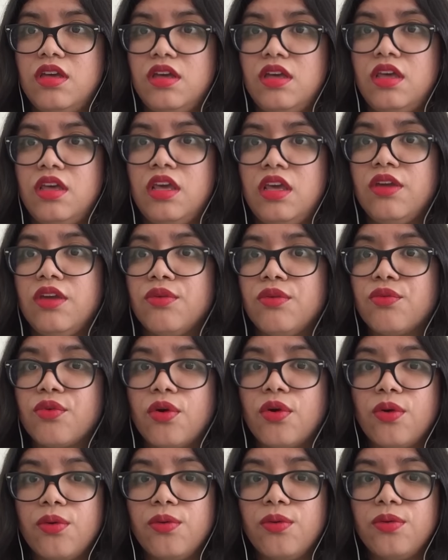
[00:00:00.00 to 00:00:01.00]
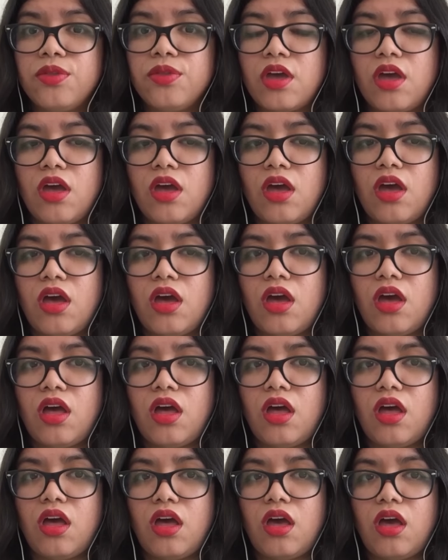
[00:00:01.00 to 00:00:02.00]
He wrote
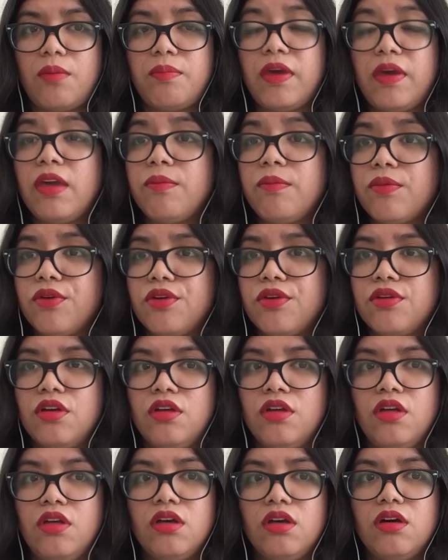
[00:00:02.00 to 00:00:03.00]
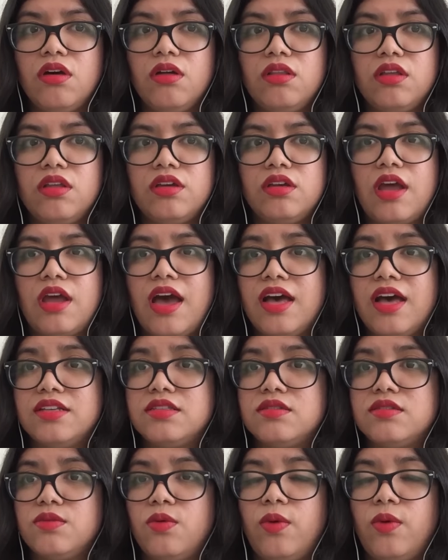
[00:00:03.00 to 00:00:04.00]
a paper called
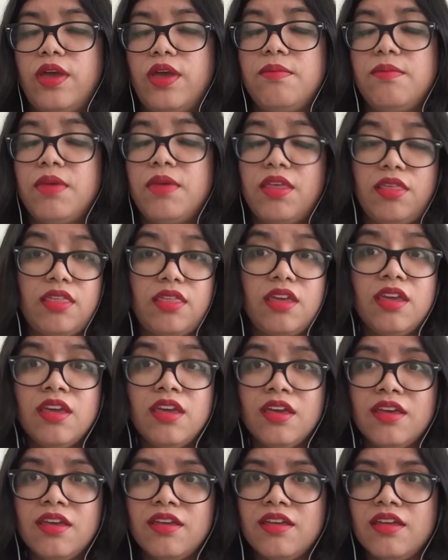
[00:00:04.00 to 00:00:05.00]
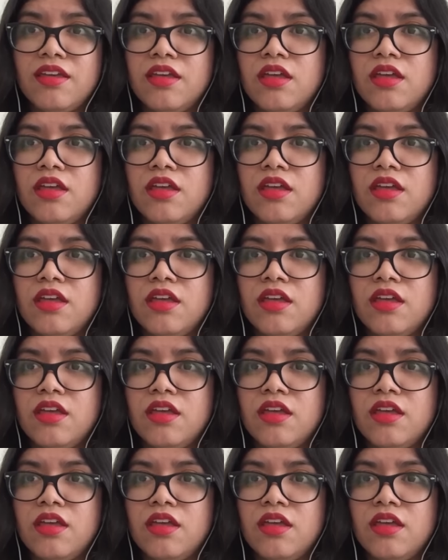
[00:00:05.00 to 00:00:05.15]
As We May Think.